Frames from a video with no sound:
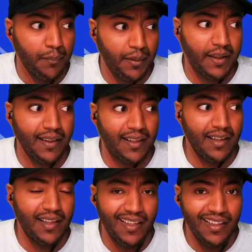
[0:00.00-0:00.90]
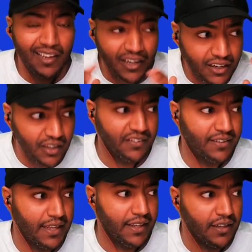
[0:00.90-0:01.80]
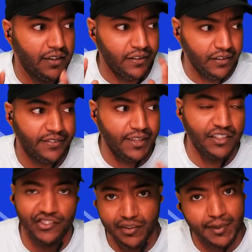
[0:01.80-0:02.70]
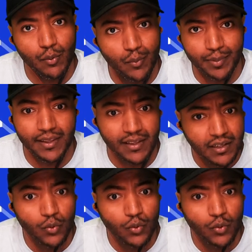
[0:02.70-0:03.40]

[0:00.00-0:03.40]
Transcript: But it looks like Germany will be